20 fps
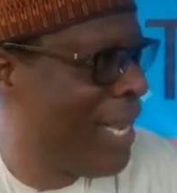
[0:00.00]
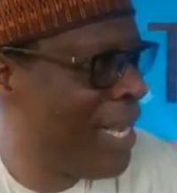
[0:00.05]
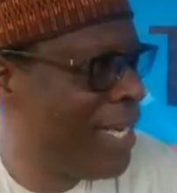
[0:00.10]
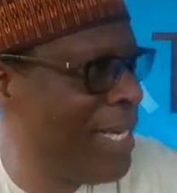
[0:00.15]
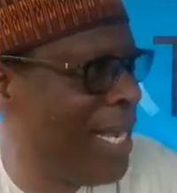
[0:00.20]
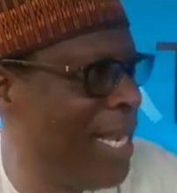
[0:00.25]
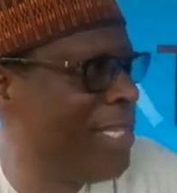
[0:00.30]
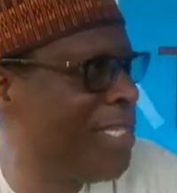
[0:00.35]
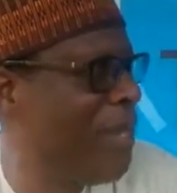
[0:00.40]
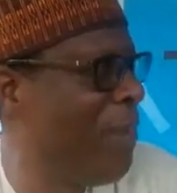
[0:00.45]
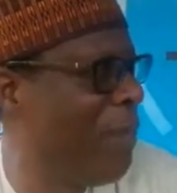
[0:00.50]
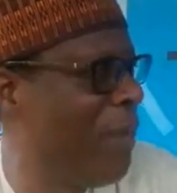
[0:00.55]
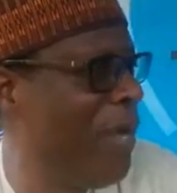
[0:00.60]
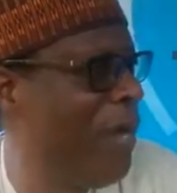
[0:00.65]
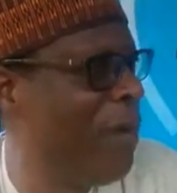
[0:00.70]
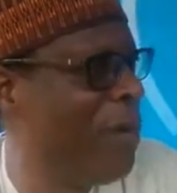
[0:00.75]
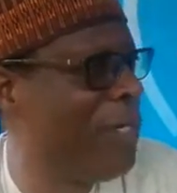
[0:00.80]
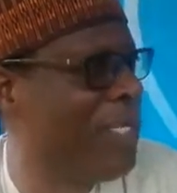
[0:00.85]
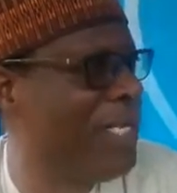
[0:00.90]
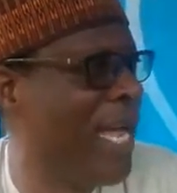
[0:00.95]
Then simply
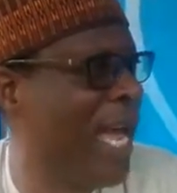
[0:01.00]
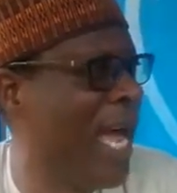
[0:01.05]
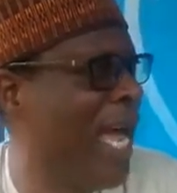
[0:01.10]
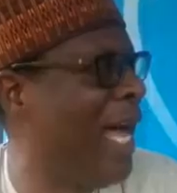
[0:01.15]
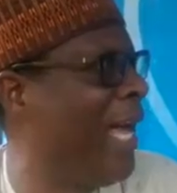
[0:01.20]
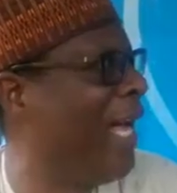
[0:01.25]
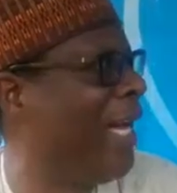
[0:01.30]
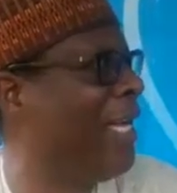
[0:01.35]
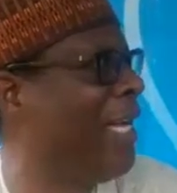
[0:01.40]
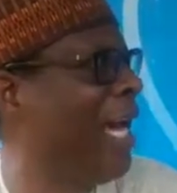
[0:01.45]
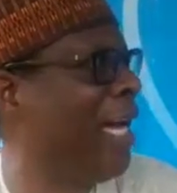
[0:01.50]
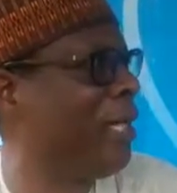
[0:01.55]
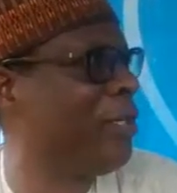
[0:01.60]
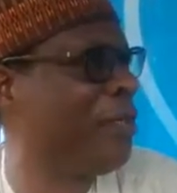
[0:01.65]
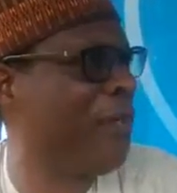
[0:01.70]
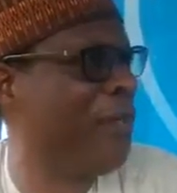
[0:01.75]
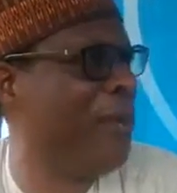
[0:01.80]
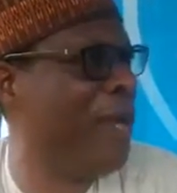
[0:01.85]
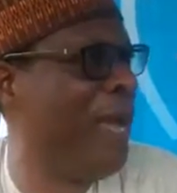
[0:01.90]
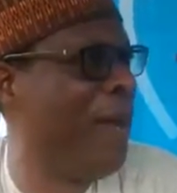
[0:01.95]
we say there
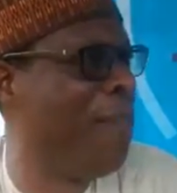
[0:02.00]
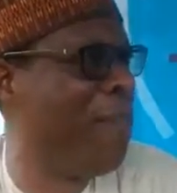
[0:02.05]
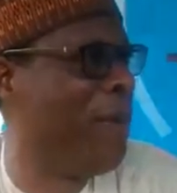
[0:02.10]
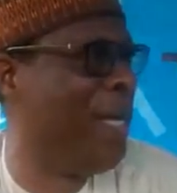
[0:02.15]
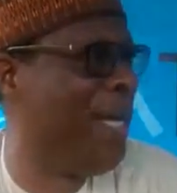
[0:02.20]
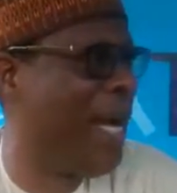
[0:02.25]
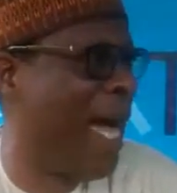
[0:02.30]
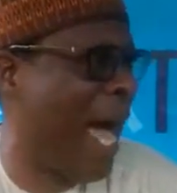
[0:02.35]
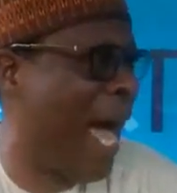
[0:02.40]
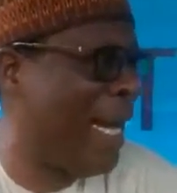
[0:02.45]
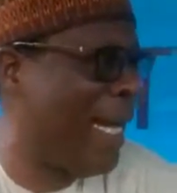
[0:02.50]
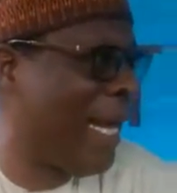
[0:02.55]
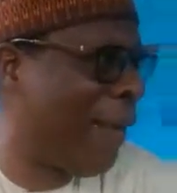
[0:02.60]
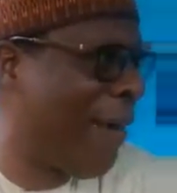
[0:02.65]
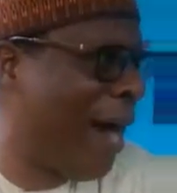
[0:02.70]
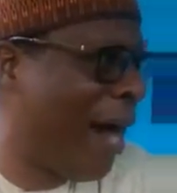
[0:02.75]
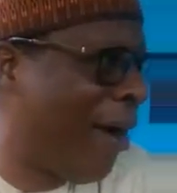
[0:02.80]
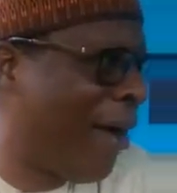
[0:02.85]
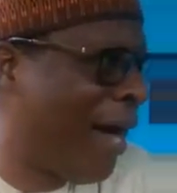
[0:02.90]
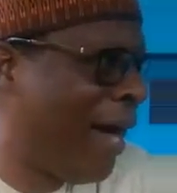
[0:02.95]
should be a bill in
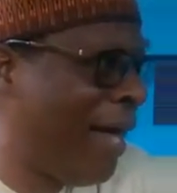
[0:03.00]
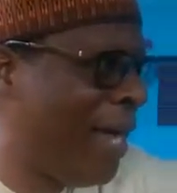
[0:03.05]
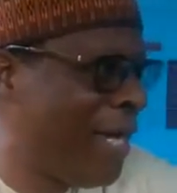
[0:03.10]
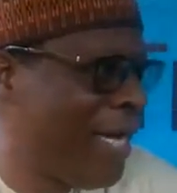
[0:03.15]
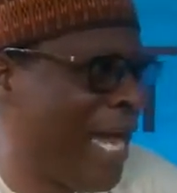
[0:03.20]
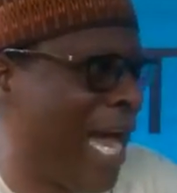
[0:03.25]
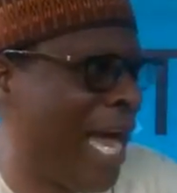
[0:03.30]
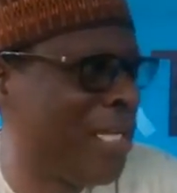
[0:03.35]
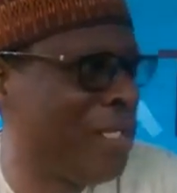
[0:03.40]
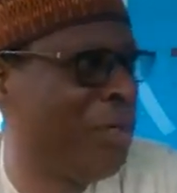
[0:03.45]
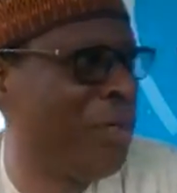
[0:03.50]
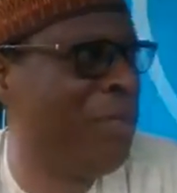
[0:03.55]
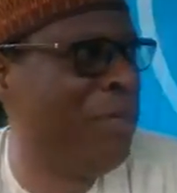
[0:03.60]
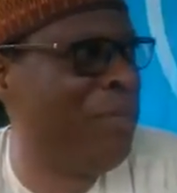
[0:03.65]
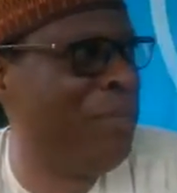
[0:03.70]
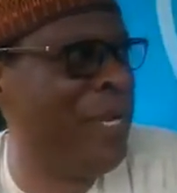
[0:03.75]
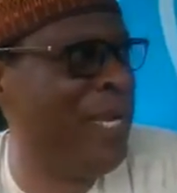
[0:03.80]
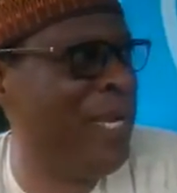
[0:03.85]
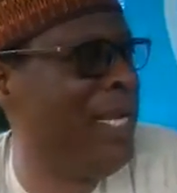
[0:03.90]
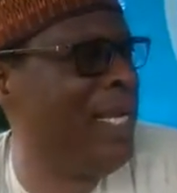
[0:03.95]
Adamawa, there should be a
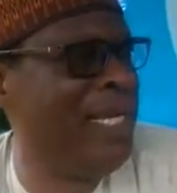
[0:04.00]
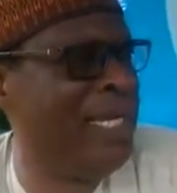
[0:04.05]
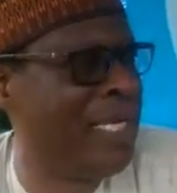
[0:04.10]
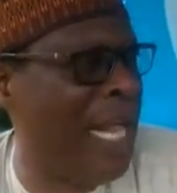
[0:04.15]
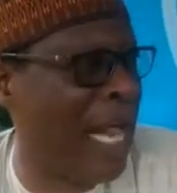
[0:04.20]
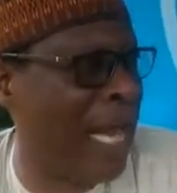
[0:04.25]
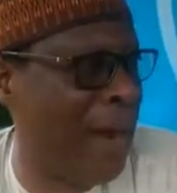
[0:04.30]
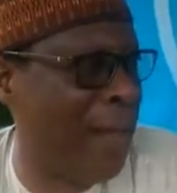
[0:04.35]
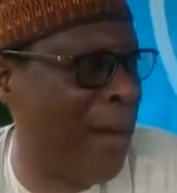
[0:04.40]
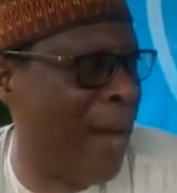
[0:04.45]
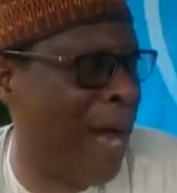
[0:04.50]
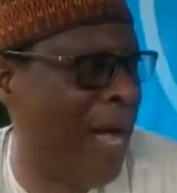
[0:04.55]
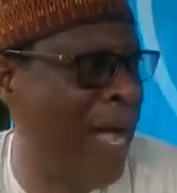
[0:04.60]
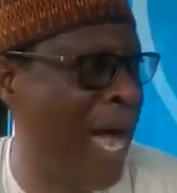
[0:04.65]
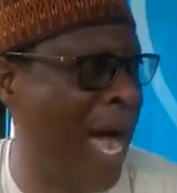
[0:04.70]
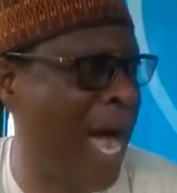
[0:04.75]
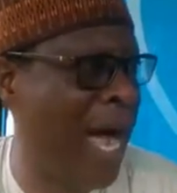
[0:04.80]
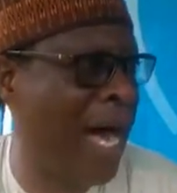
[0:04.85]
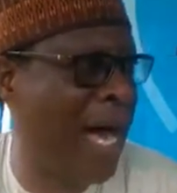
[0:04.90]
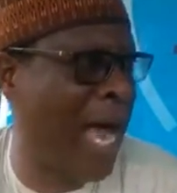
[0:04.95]
bill in Taraba
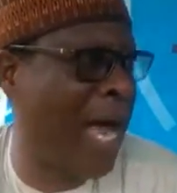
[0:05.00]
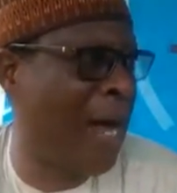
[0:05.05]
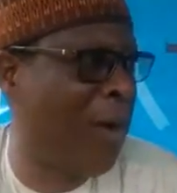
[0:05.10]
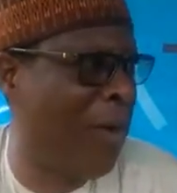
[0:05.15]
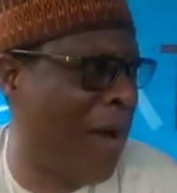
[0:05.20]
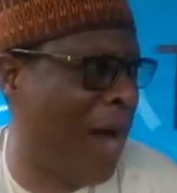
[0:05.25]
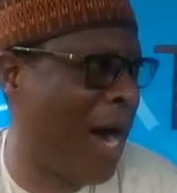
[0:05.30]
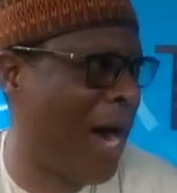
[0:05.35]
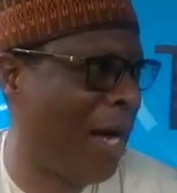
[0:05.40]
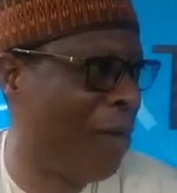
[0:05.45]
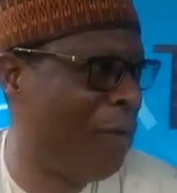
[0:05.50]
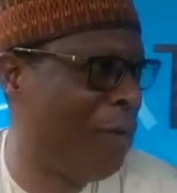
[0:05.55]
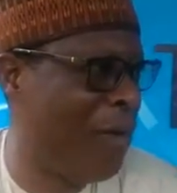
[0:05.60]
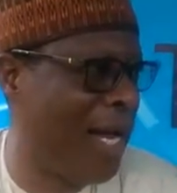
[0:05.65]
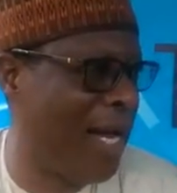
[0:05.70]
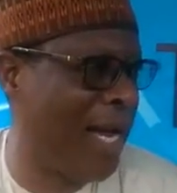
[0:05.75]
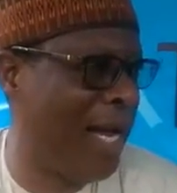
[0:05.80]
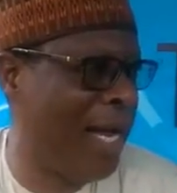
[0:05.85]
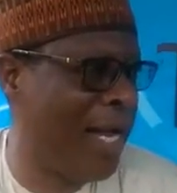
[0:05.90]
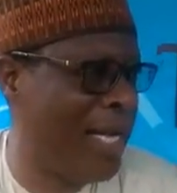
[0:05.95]
and Kano and
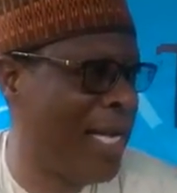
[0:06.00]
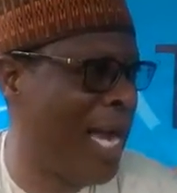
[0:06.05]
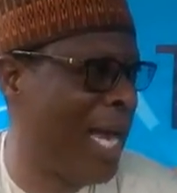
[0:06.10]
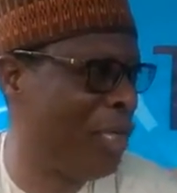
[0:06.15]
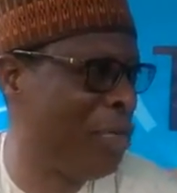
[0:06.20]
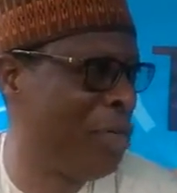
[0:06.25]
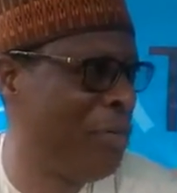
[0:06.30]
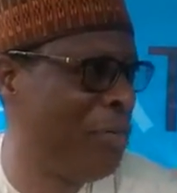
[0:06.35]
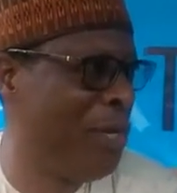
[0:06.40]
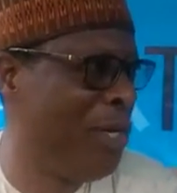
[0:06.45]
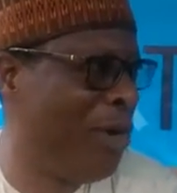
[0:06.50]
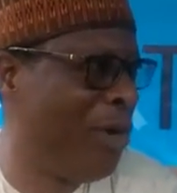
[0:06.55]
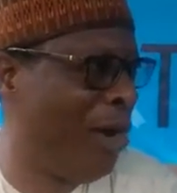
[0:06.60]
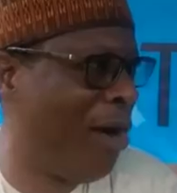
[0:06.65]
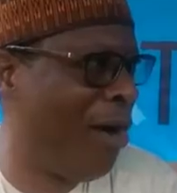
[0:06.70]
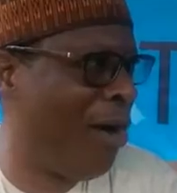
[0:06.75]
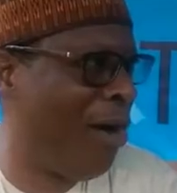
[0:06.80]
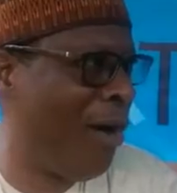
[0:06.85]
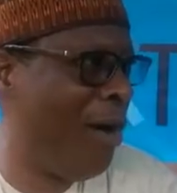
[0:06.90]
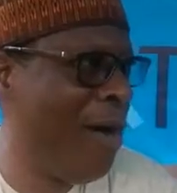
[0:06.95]
Kaduna, there should be
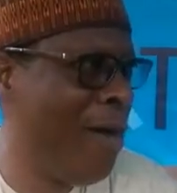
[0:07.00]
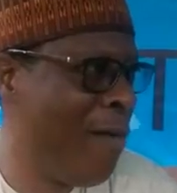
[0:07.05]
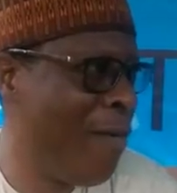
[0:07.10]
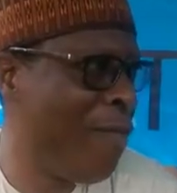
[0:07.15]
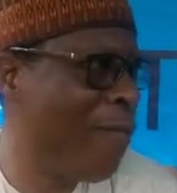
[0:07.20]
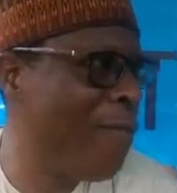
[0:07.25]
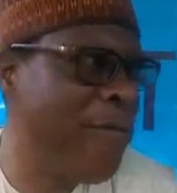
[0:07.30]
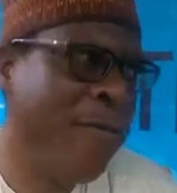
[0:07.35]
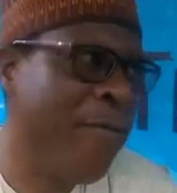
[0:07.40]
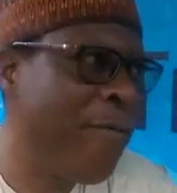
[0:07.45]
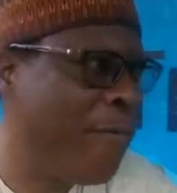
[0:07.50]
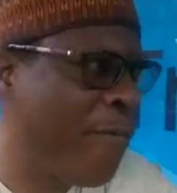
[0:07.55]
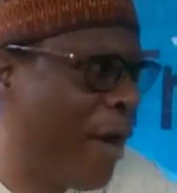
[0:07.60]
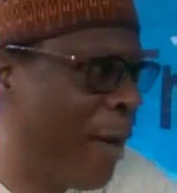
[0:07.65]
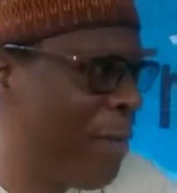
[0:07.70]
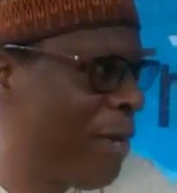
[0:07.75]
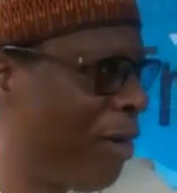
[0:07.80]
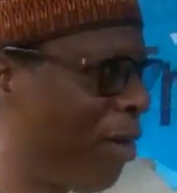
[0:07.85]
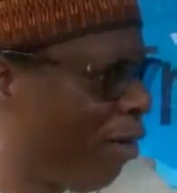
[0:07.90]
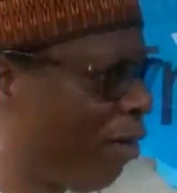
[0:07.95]
no
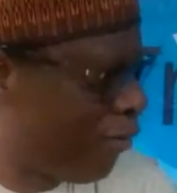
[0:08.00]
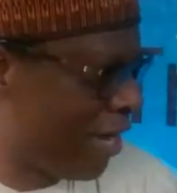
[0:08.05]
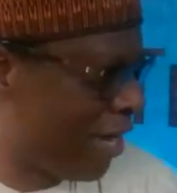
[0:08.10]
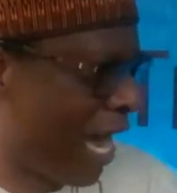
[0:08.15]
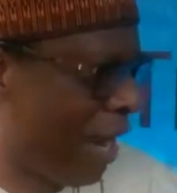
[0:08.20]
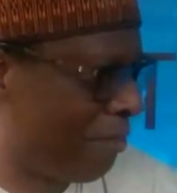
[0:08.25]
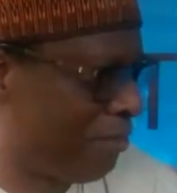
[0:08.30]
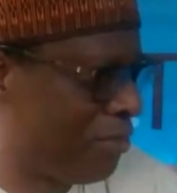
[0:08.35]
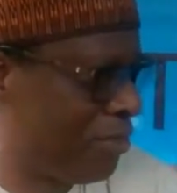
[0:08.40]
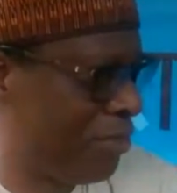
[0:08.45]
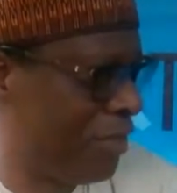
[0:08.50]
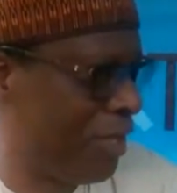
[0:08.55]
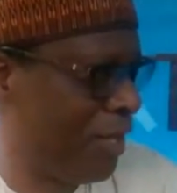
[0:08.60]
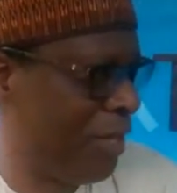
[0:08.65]
farming of yams.